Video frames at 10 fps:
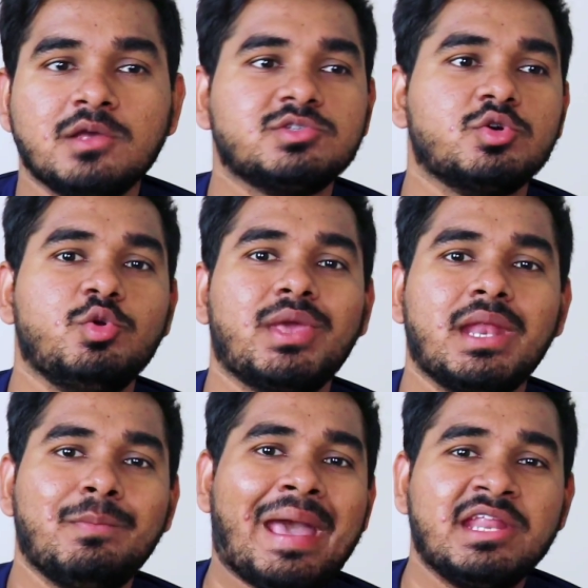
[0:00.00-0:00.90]
so you
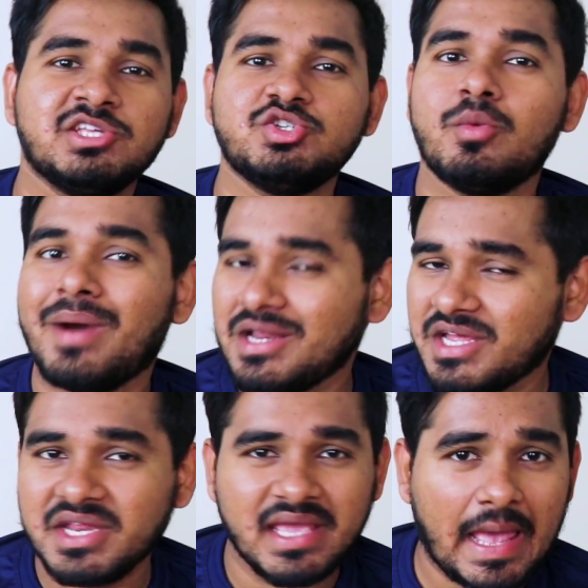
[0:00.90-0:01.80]
can manage your
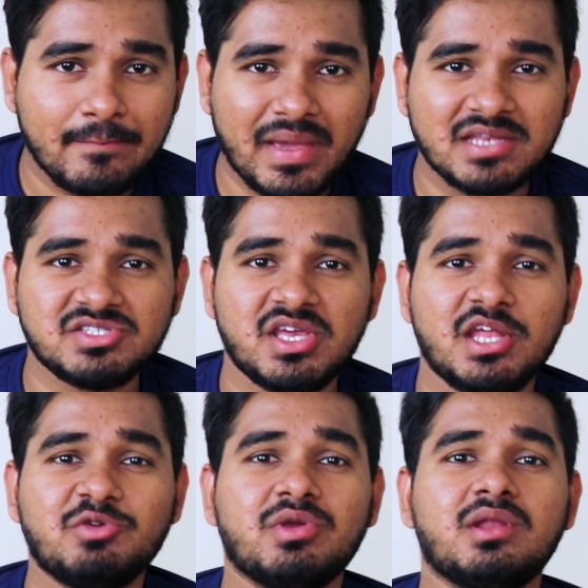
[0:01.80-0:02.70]
marketing campaigns there
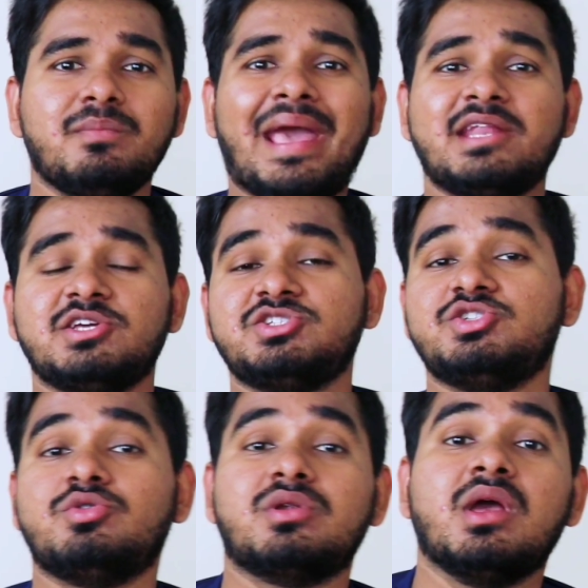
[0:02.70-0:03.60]
you can manage
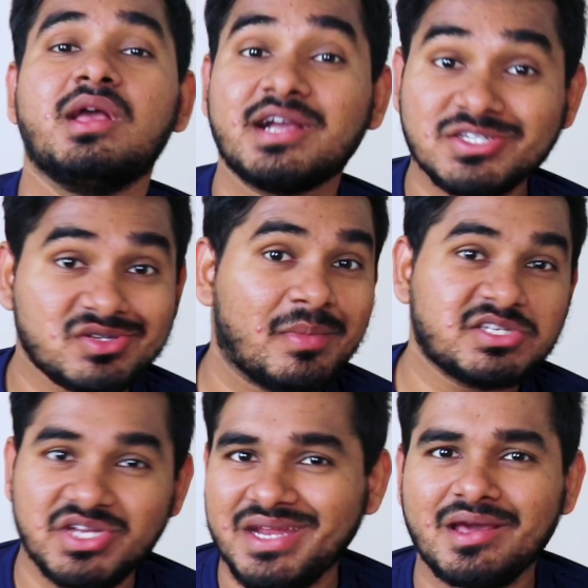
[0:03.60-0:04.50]
your
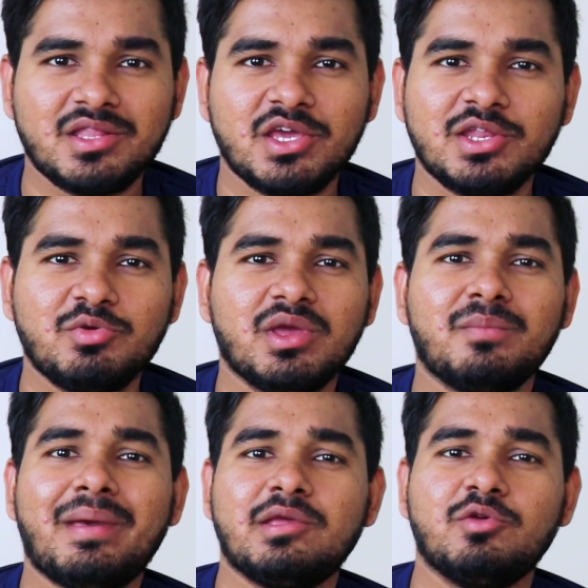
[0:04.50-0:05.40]
customers data there you can